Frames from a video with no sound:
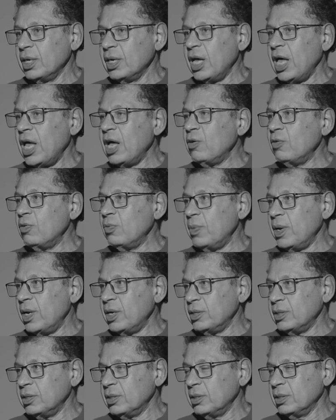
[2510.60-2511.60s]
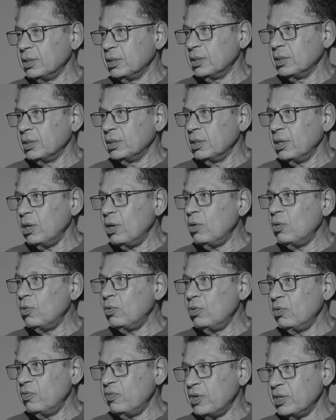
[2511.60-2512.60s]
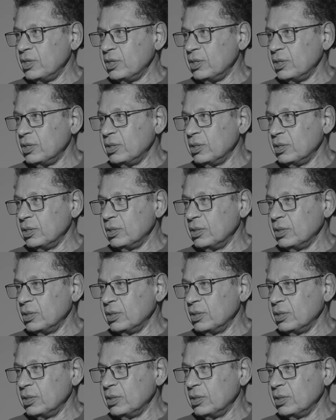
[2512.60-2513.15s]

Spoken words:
How about all of us